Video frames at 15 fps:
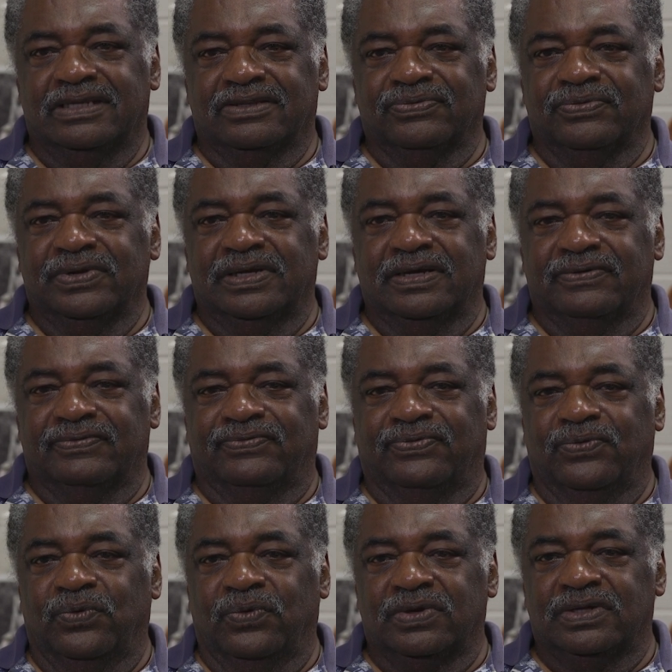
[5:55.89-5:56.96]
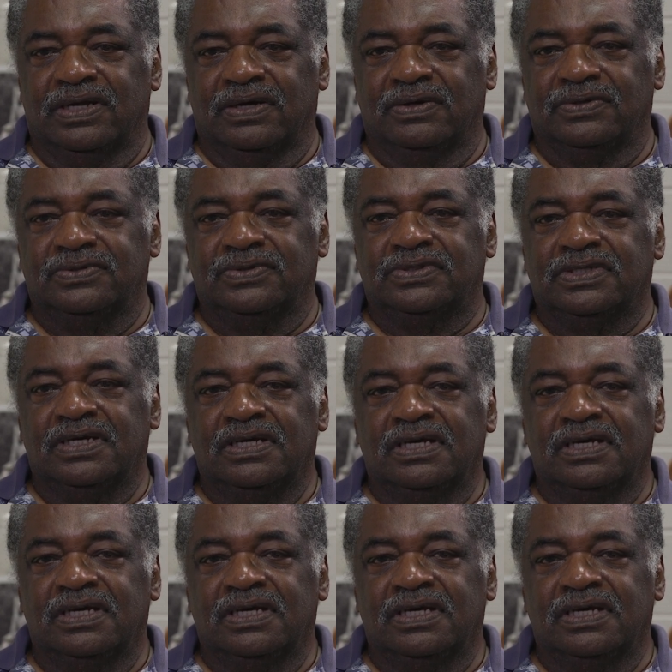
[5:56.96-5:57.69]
3 or 4 of those.